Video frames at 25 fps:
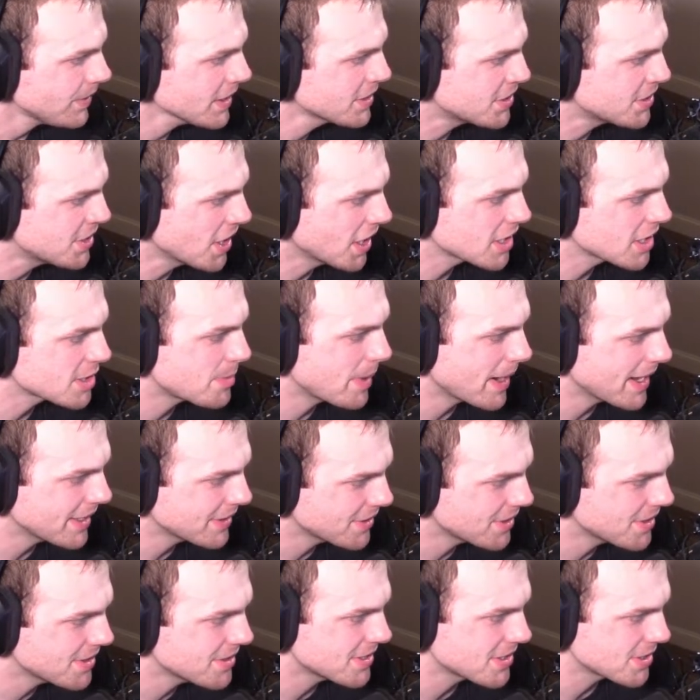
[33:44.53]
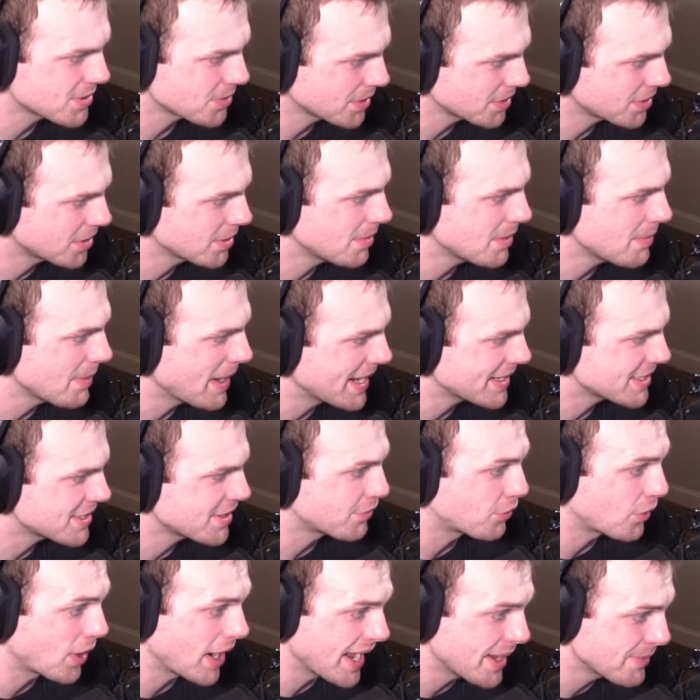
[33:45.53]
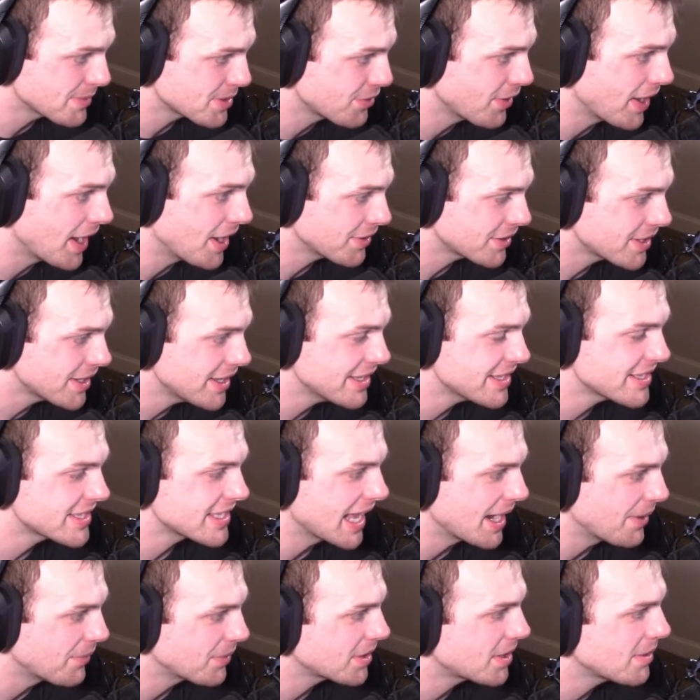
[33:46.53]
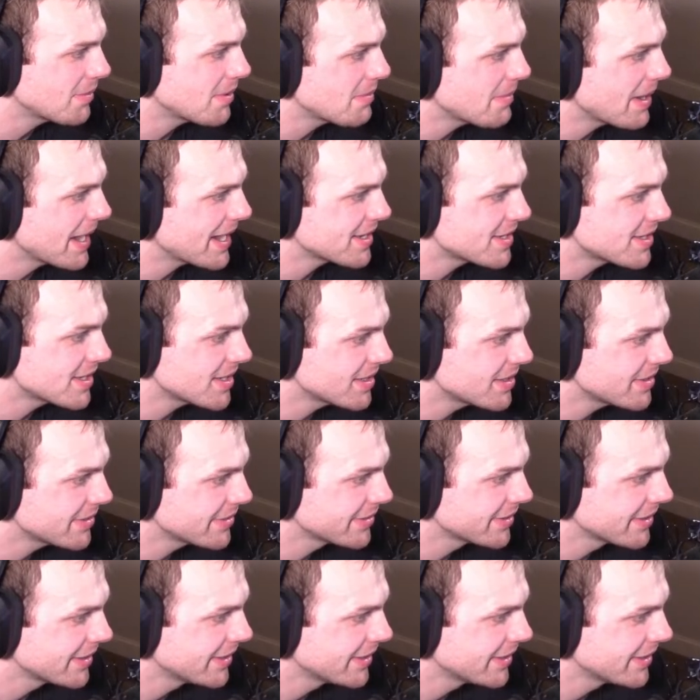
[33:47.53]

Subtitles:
Seahawks Panthers, this one could be massive. Rams Falcons, that one could be massive.